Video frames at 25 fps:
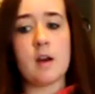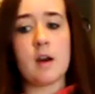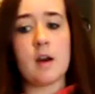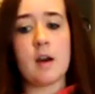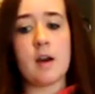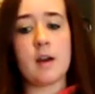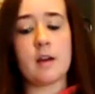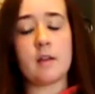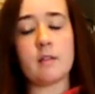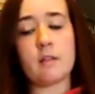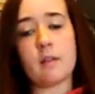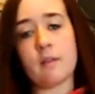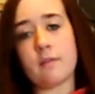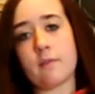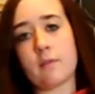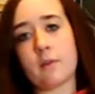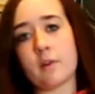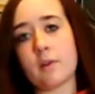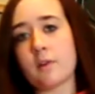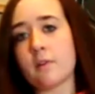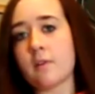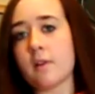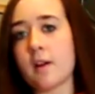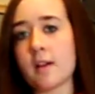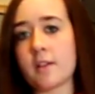I love
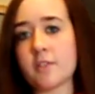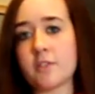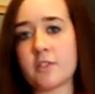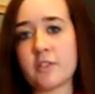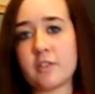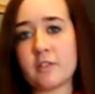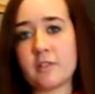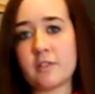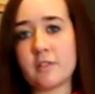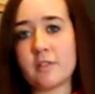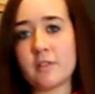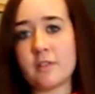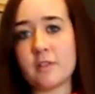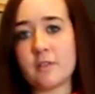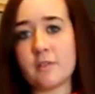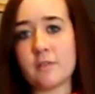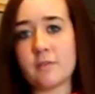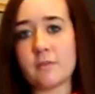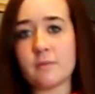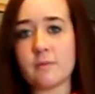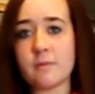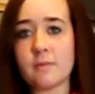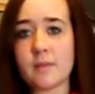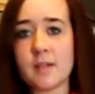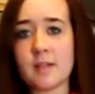One Direction
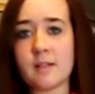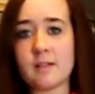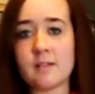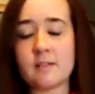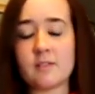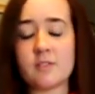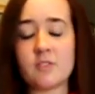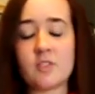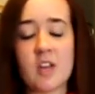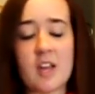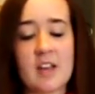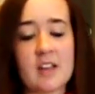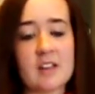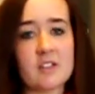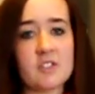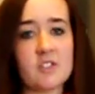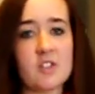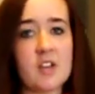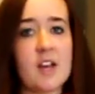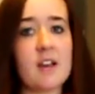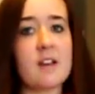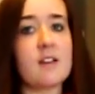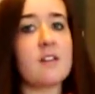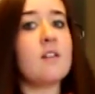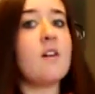too, and Jack and
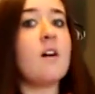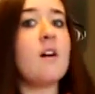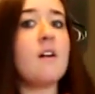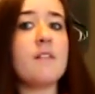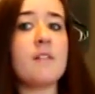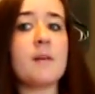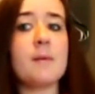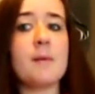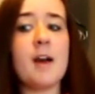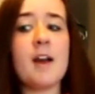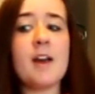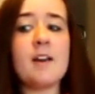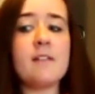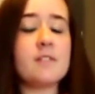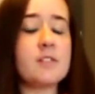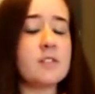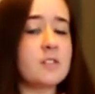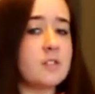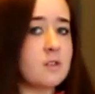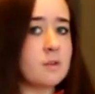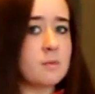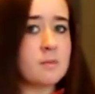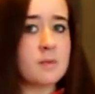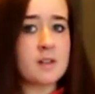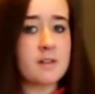Jack, and all of them. I have
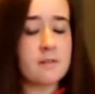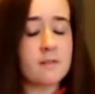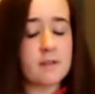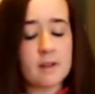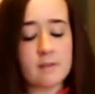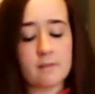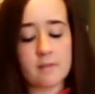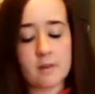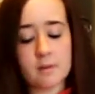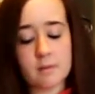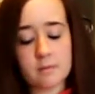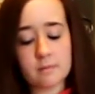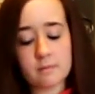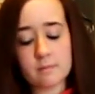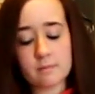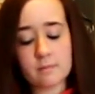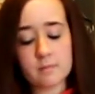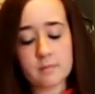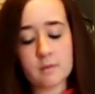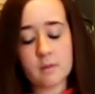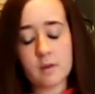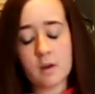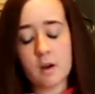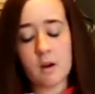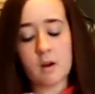so many favorite
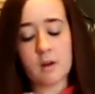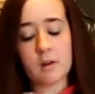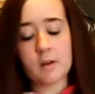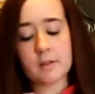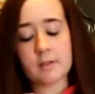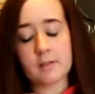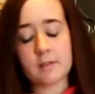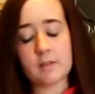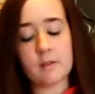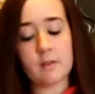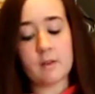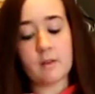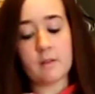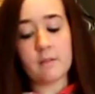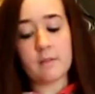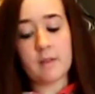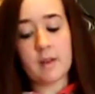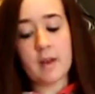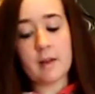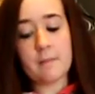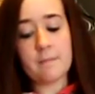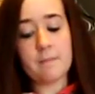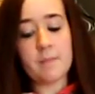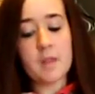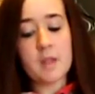artists and all of
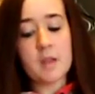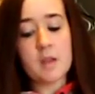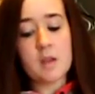that.